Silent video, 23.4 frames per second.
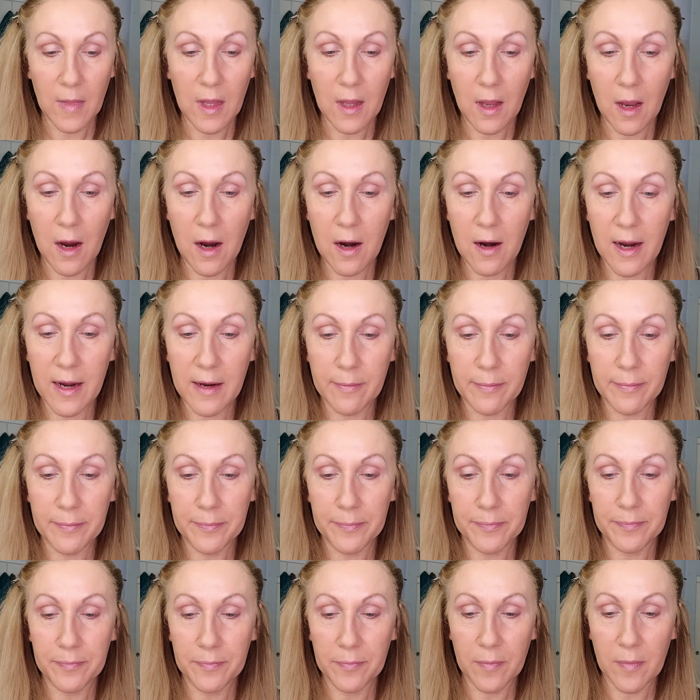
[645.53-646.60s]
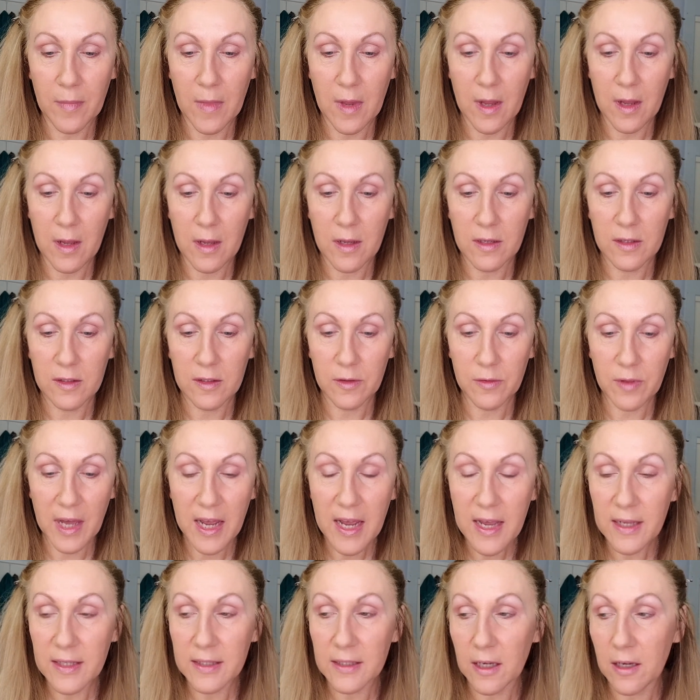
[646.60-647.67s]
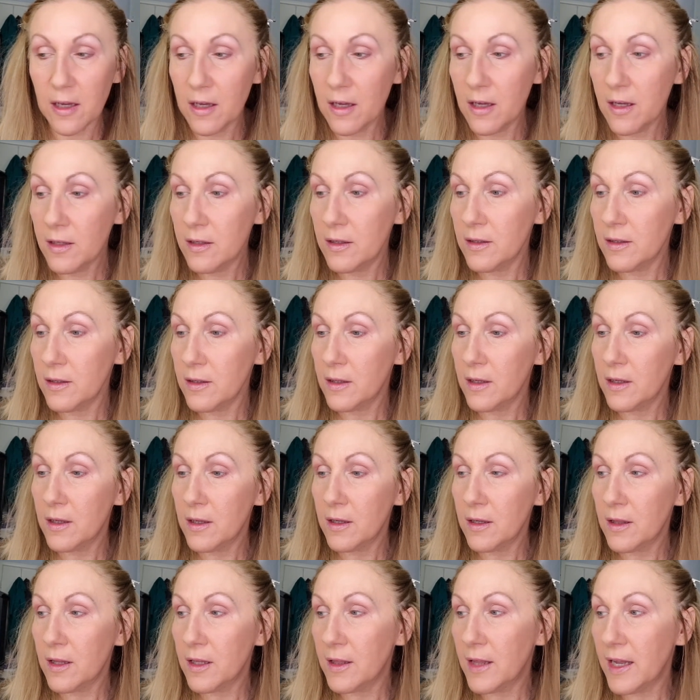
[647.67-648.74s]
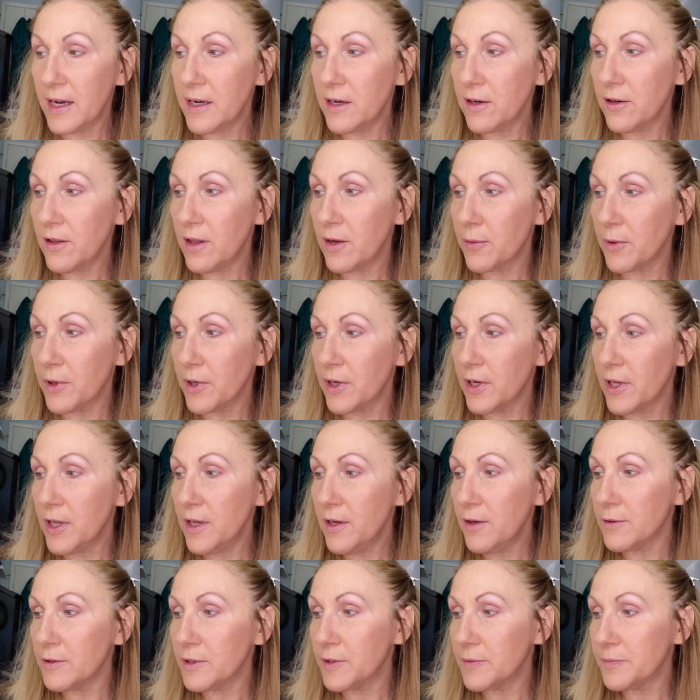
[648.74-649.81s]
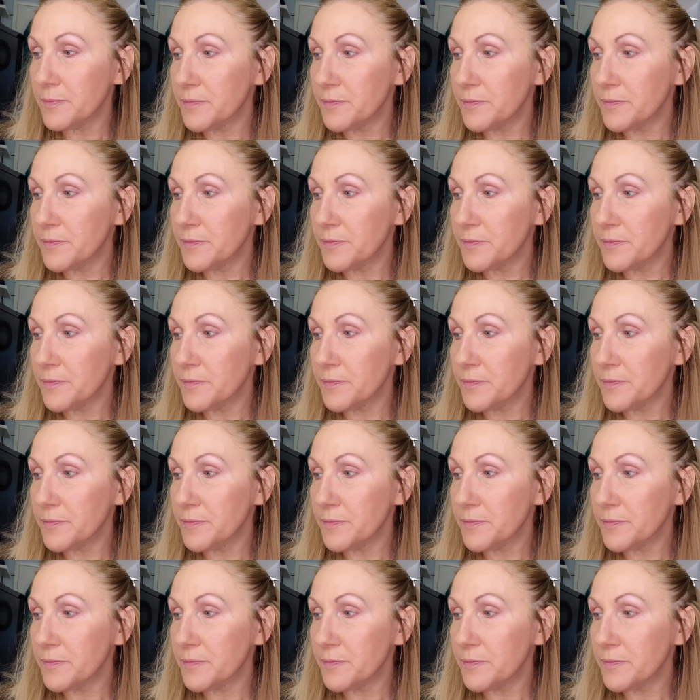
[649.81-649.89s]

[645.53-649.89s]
All right, so that is all the liner that we're going to use.